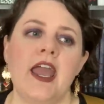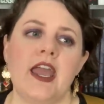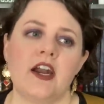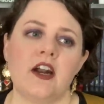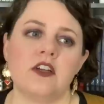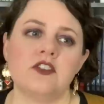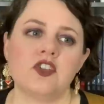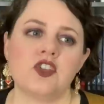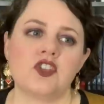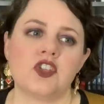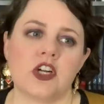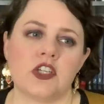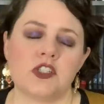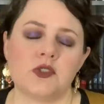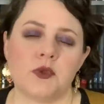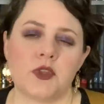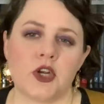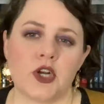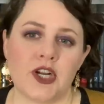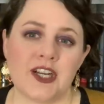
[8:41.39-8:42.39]
It also
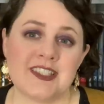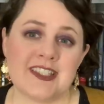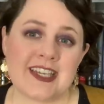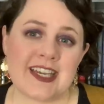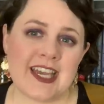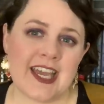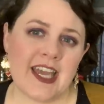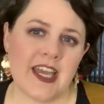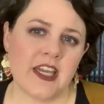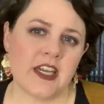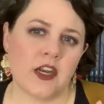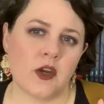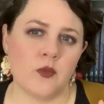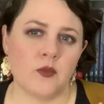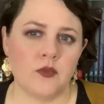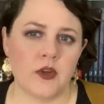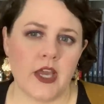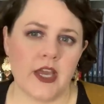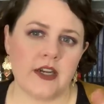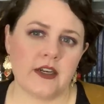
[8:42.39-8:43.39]
starts with her as a kid
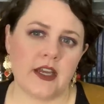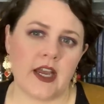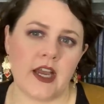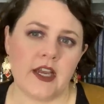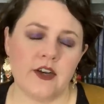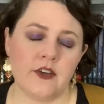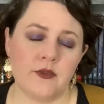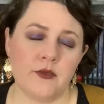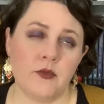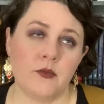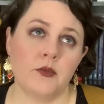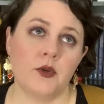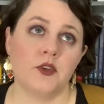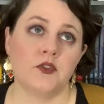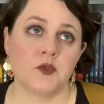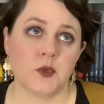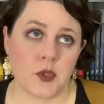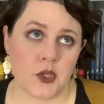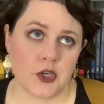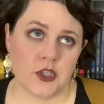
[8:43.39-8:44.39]
and, and kind of
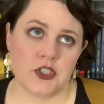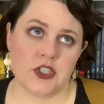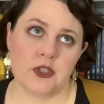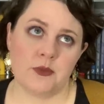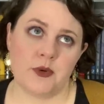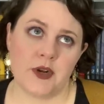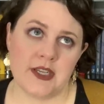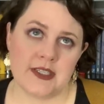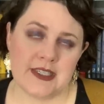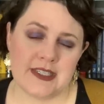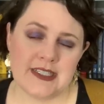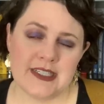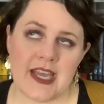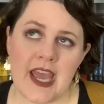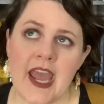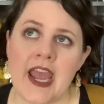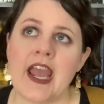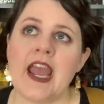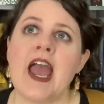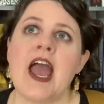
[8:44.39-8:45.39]
moves with her to the present
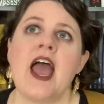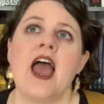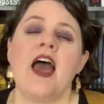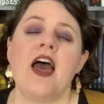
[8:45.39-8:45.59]
day.